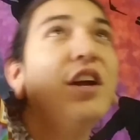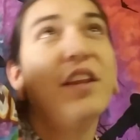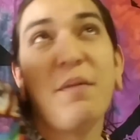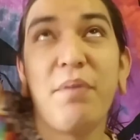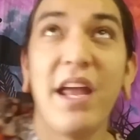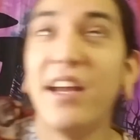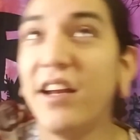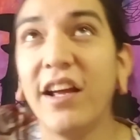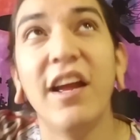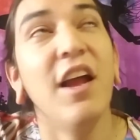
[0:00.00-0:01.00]
They
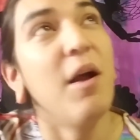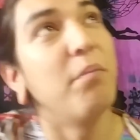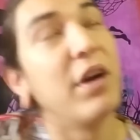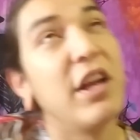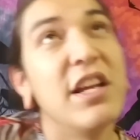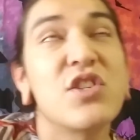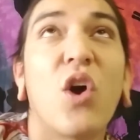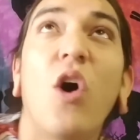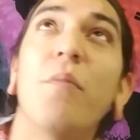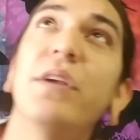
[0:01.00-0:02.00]
painted it, but it's
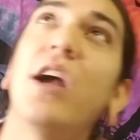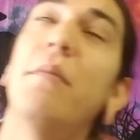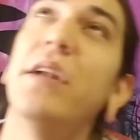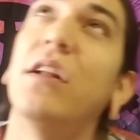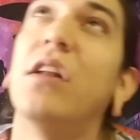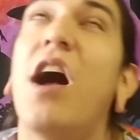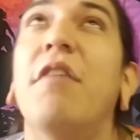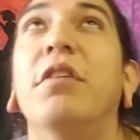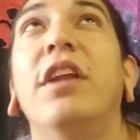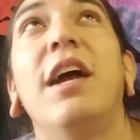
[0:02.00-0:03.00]
all becoming a
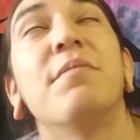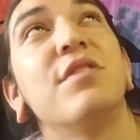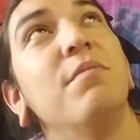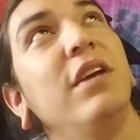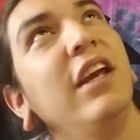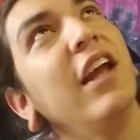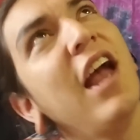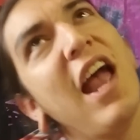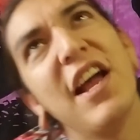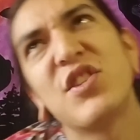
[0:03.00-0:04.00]
lava lamp to me.
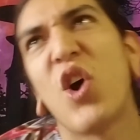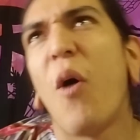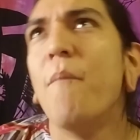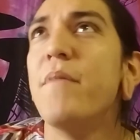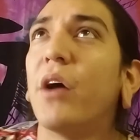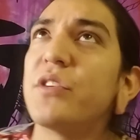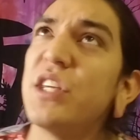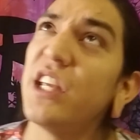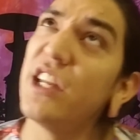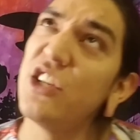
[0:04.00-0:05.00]
It's all
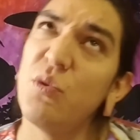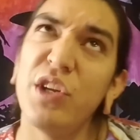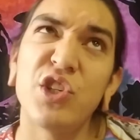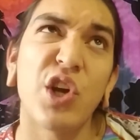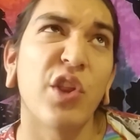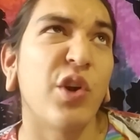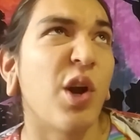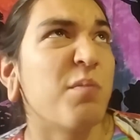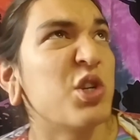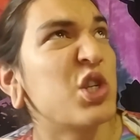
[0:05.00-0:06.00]
melting into each other, and
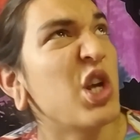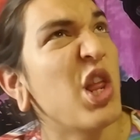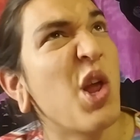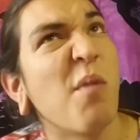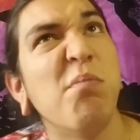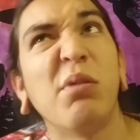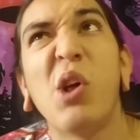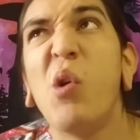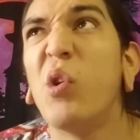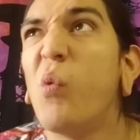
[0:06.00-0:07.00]
I'm just sitting there
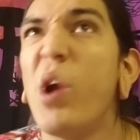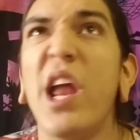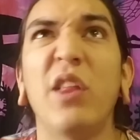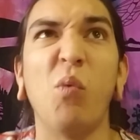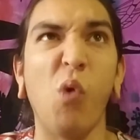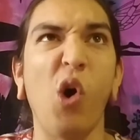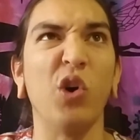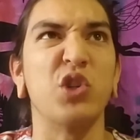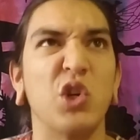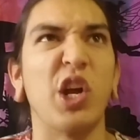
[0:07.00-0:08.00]
blown away. The
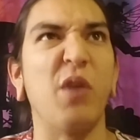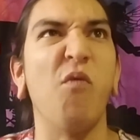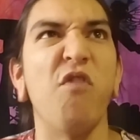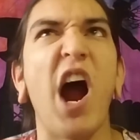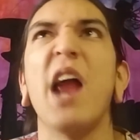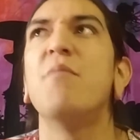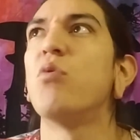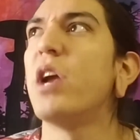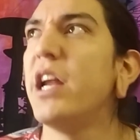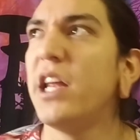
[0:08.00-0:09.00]
walls are, like,
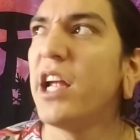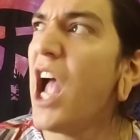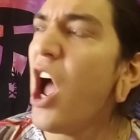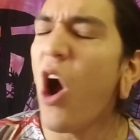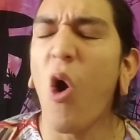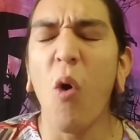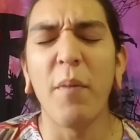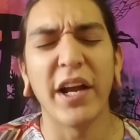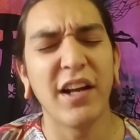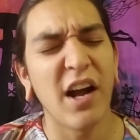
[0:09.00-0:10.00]
vibrating. Oh,
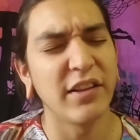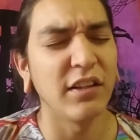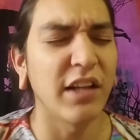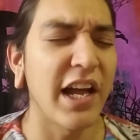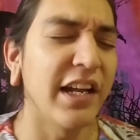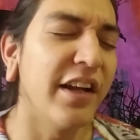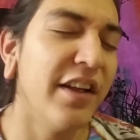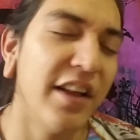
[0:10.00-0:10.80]
my God, the light.